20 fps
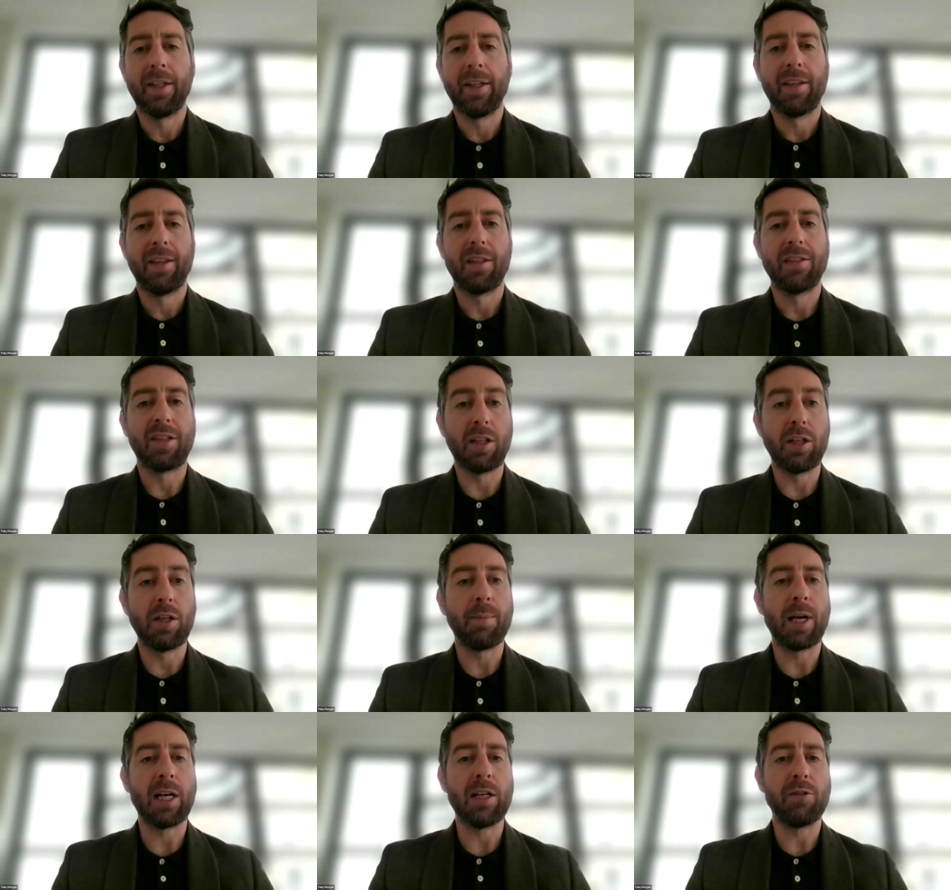the
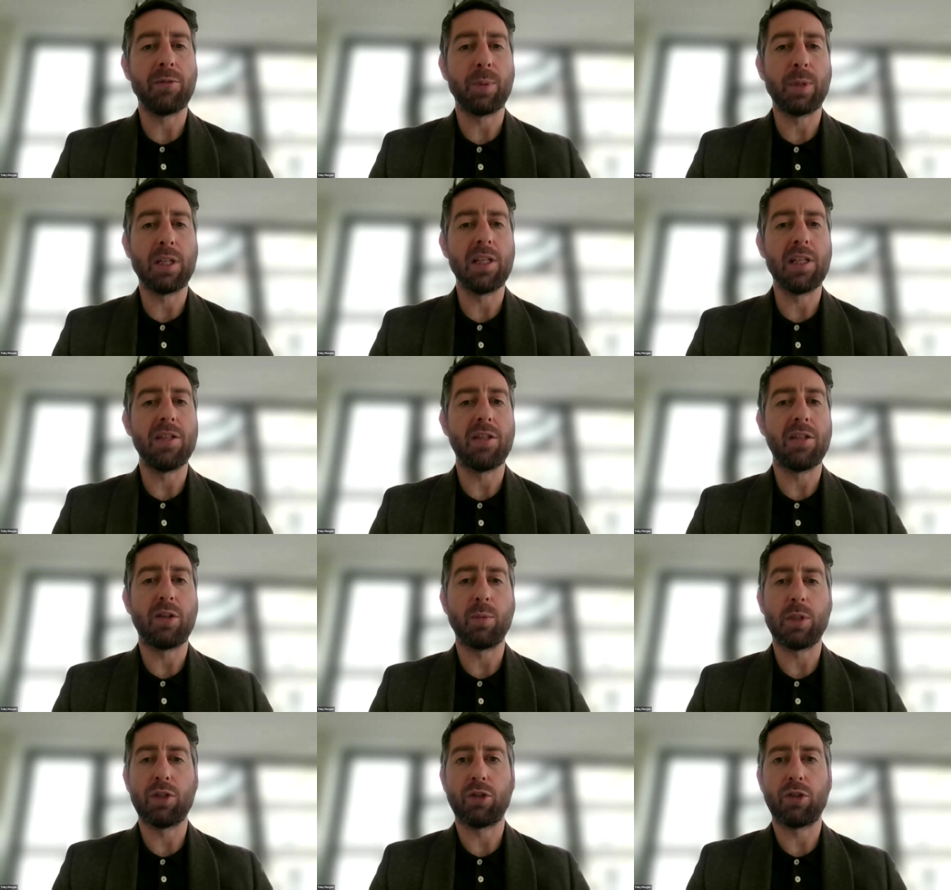senior management need
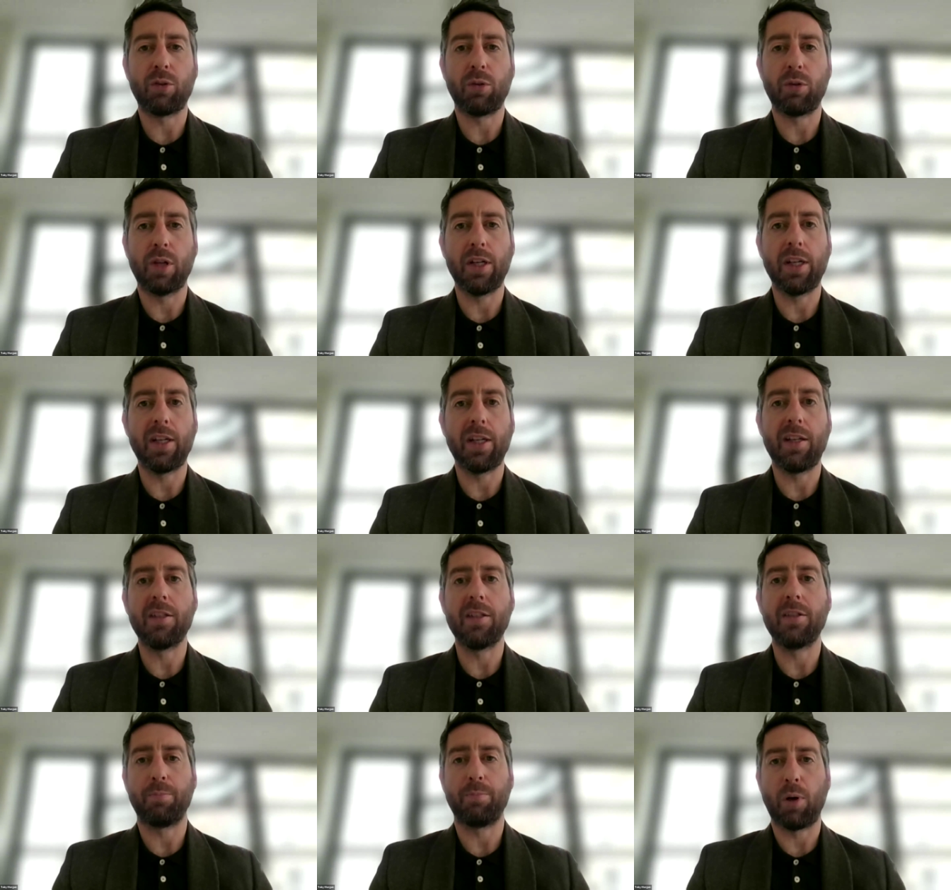to ensure that it
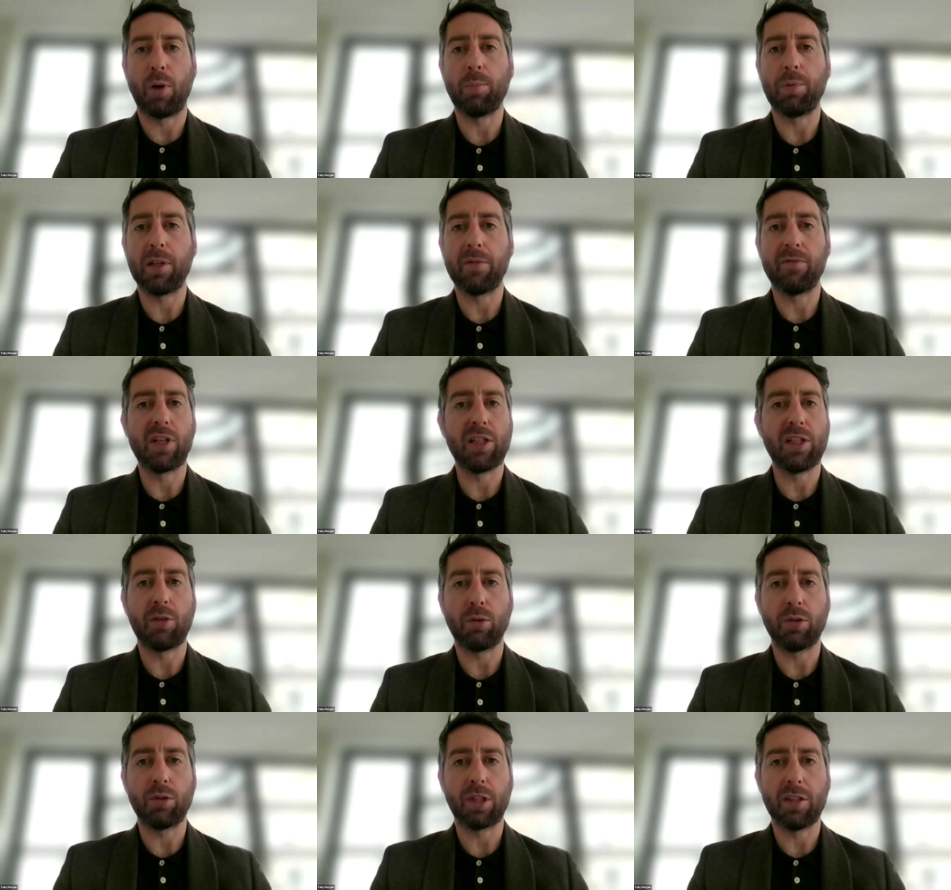is properly resourced,